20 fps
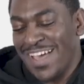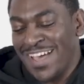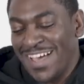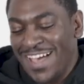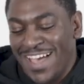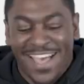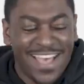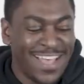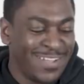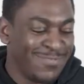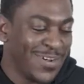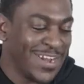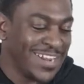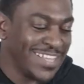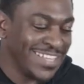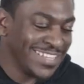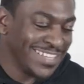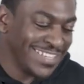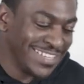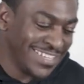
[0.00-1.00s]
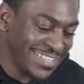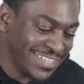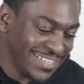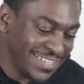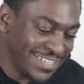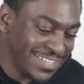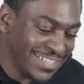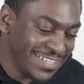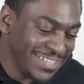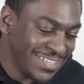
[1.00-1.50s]
Haha, ready.
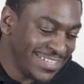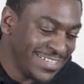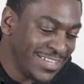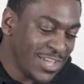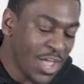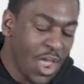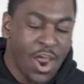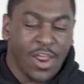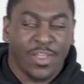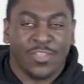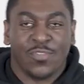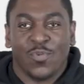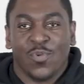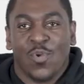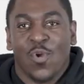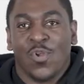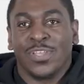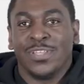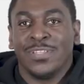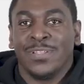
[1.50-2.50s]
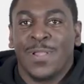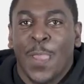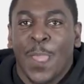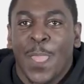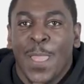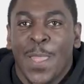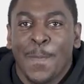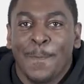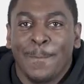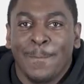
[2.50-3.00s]
All right, so recording?
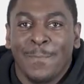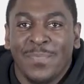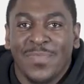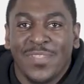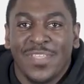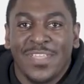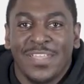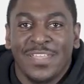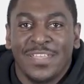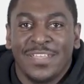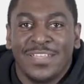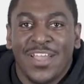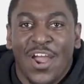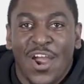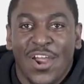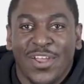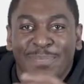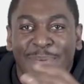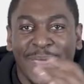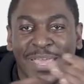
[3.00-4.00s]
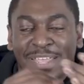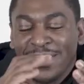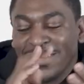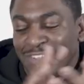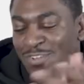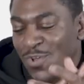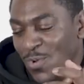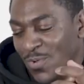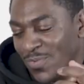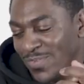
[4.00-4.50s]
All right, bet.
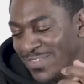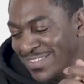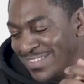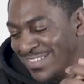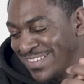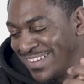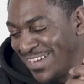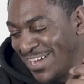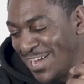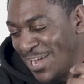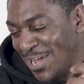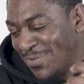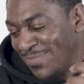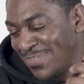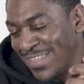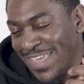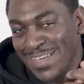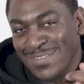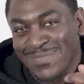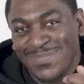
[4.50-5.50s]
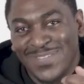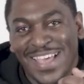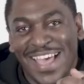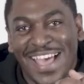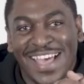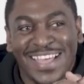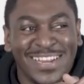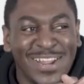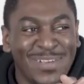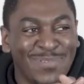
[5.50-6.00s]
Cool. Oh, damn.
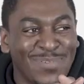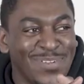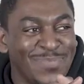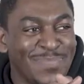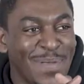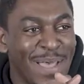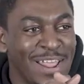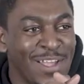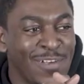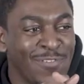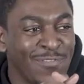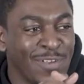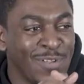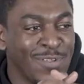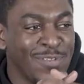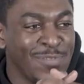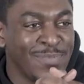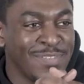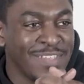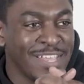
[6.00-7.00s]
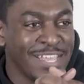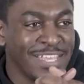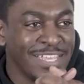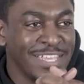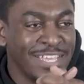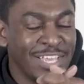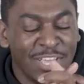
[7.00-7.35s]
Ah, no one is spot. I forgot what I was going to say.